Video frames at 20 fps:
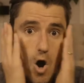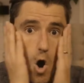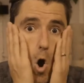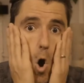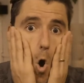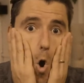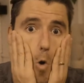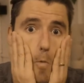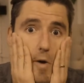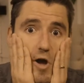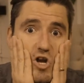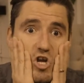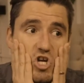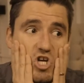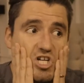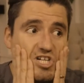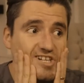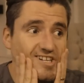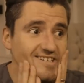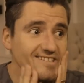Oh my
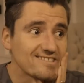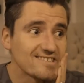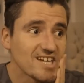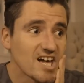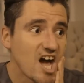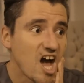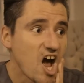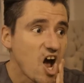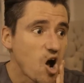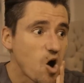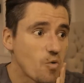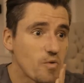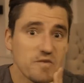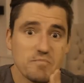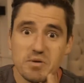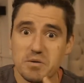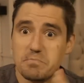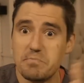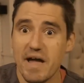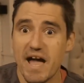goodness.
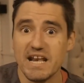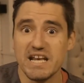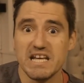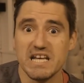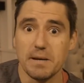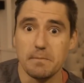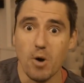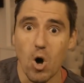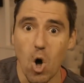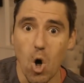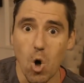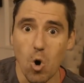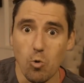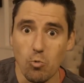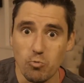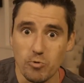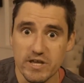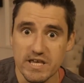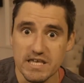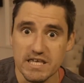We've been petting them all
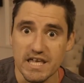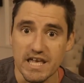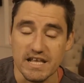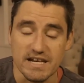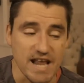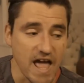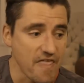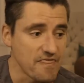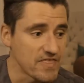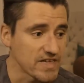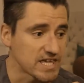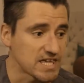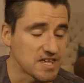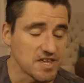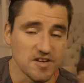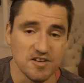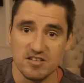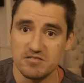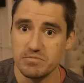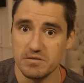weekend and the
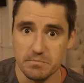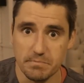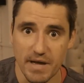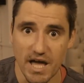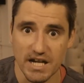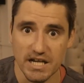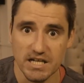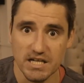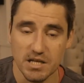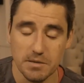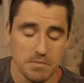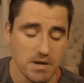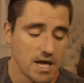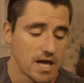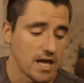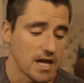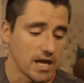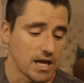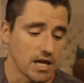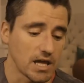kids been petting them
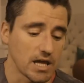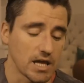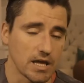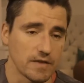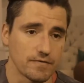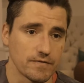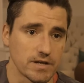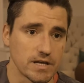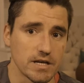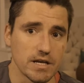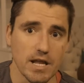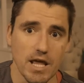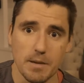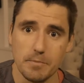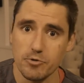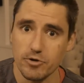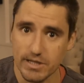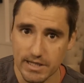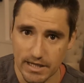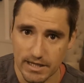and the
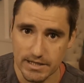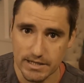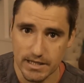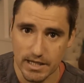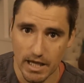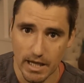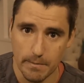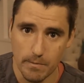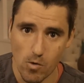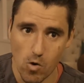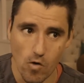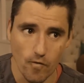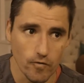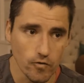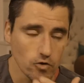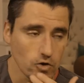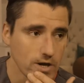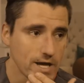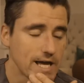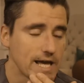neighbor kids came
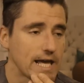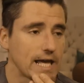over